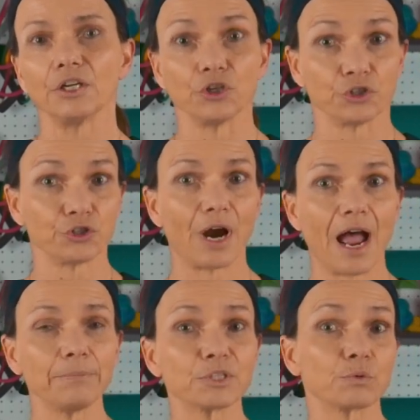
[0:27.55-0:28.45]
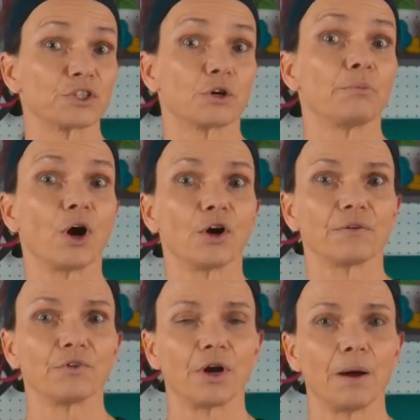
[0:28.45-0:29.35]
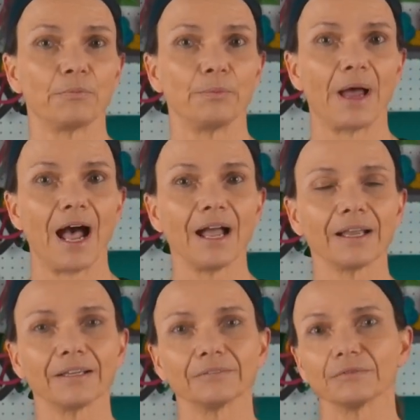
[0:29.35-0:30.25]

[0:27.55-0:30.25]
your traps, which are part of your upper back,